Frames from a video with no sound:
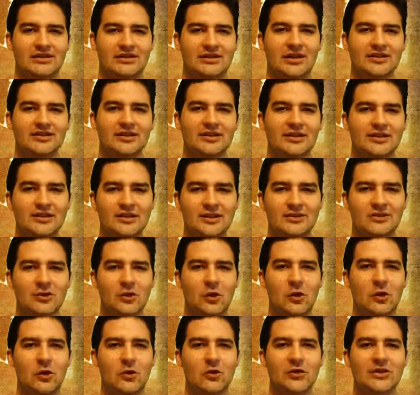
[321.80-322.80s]
doesn't
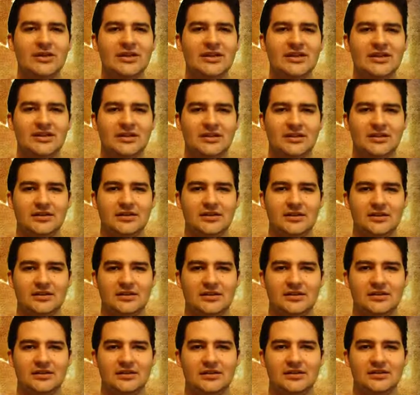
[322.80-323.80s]
this only
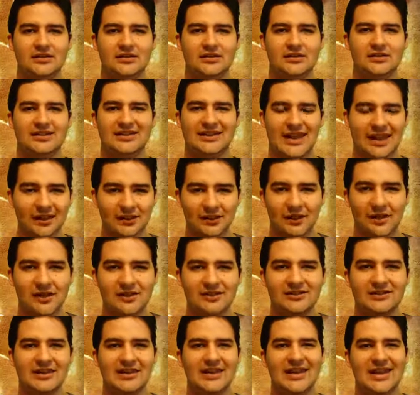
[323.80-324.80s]
tell
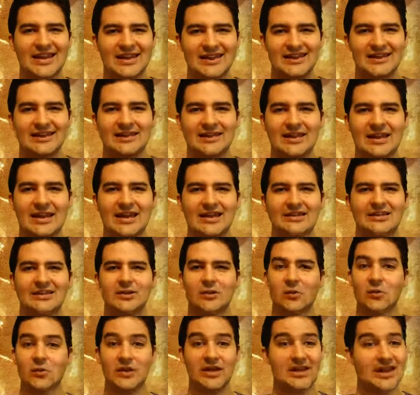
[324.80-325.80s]
us and indicate
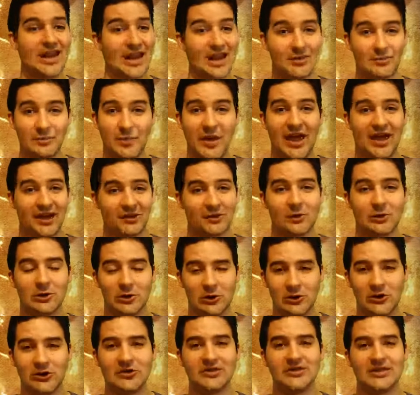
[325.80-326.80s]
that we had better
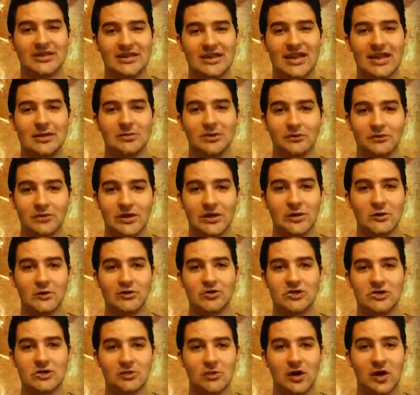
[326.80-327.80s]
learn the name of
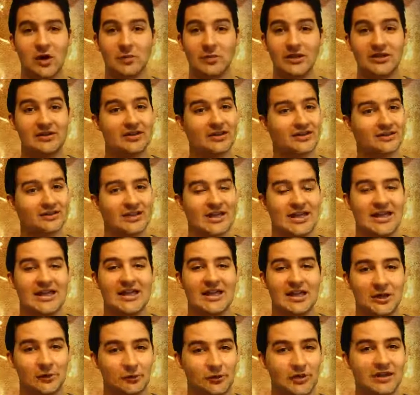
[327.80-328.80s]
Yeshua because
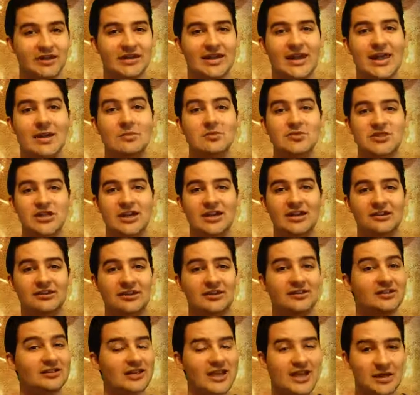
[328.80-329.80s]
if the name
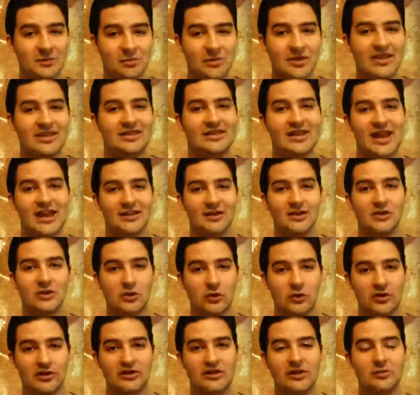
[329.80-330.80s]
Jesus can be that
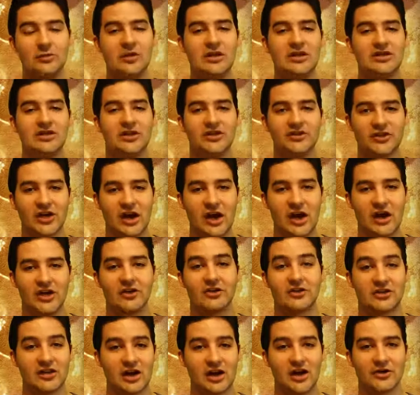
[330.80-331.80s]
anointed because
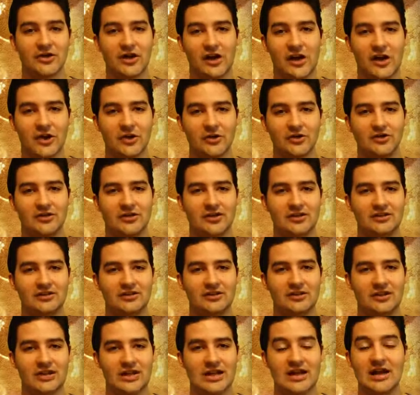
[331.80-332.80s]
uh, God honored
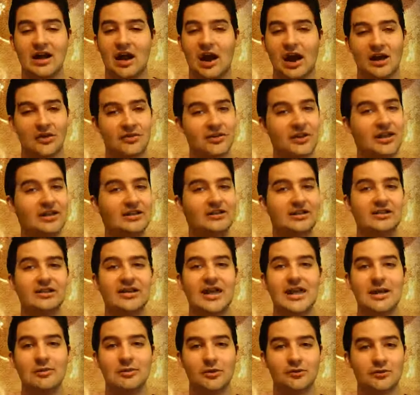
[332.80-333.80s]
it, I think the
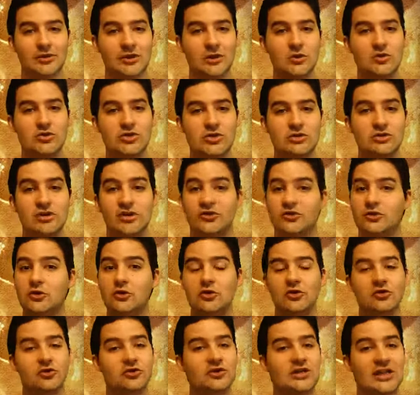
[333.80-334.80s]
name of Yeshua is
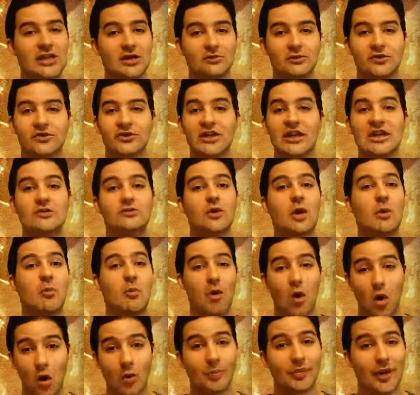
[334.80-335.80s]
going to give us even
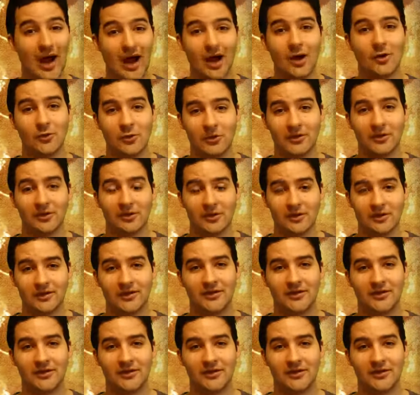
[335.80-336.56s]
more power.